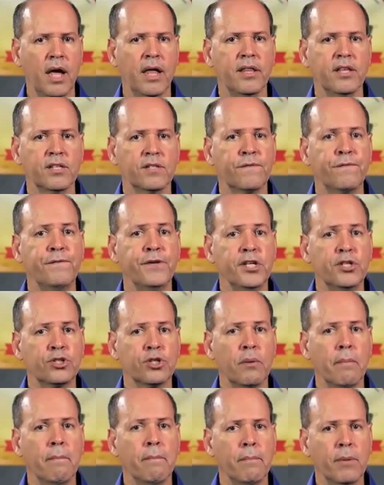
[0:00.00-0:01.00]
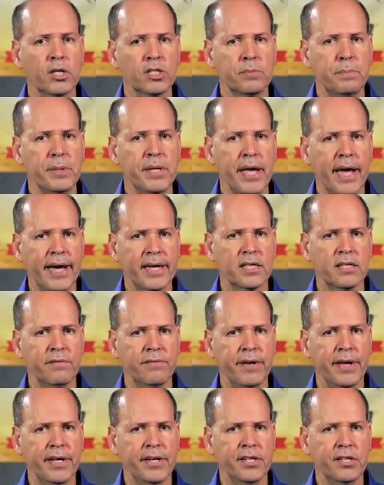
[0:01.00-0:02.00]
This feature must be
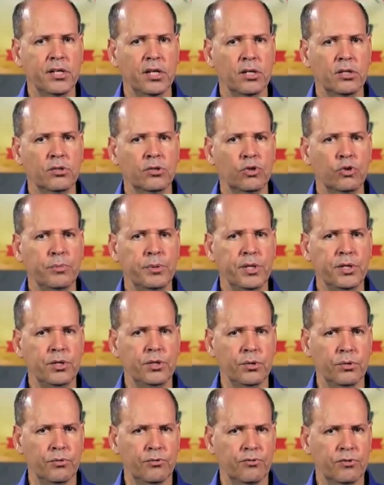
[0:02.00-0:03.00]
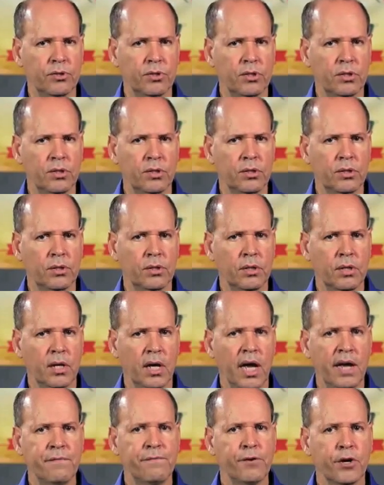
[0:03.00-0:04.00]
activated to be used.
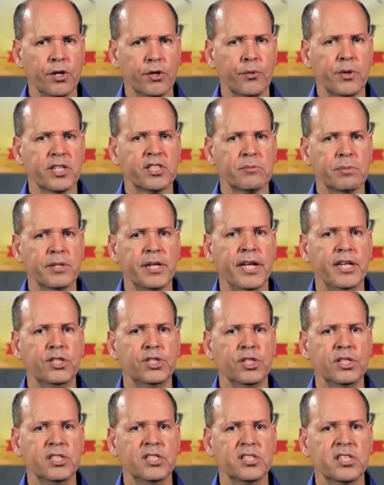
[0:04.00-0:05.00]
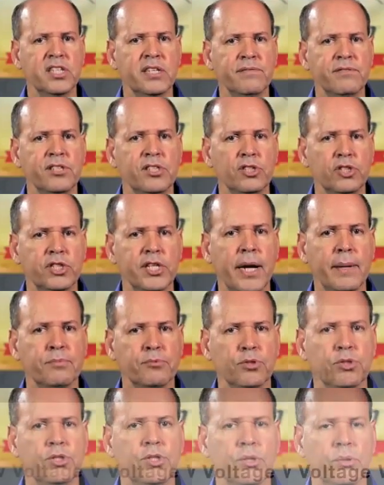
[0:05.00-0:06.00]
A further explanation is given in
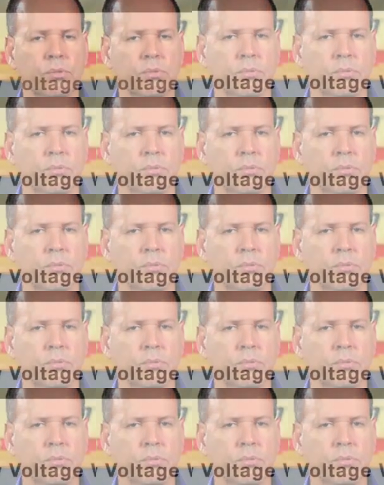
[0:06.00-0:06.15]
Chapter 2.